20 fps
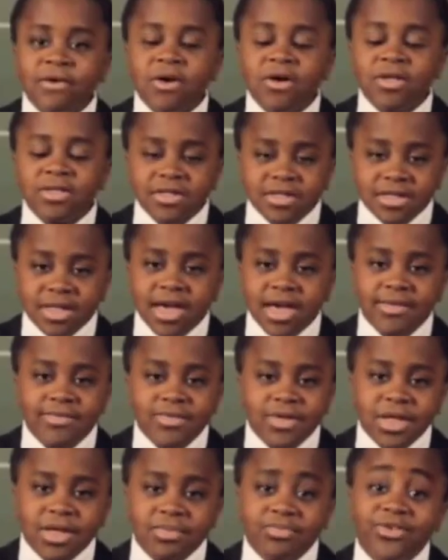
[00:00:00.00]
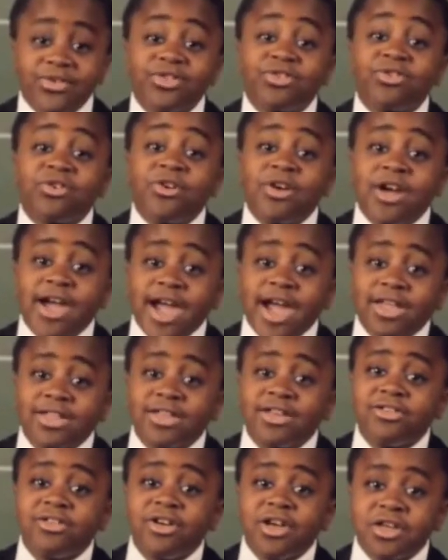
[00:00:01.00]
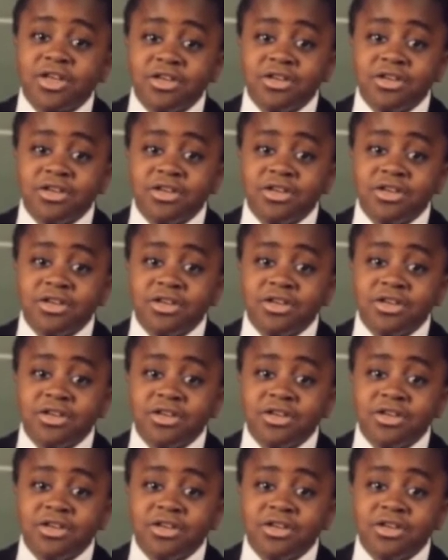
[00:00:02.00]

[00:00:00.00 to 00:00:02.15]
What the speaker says: all on the same team, let's start acting like